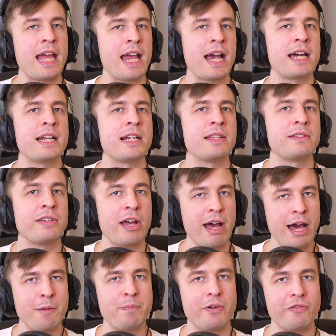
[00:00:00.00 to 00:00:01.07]
can add on
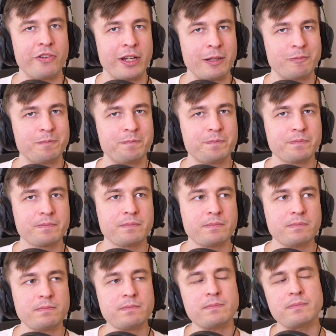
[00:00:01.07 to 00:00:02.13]
top of it
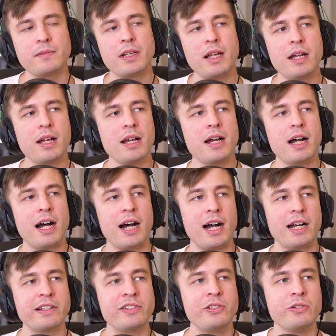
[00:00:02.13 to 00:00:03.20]

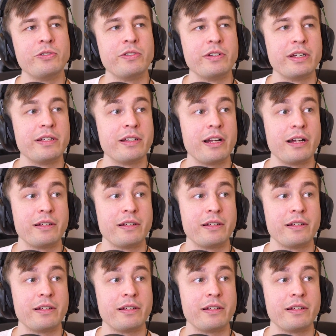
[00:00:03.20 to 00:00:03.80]
uh, to,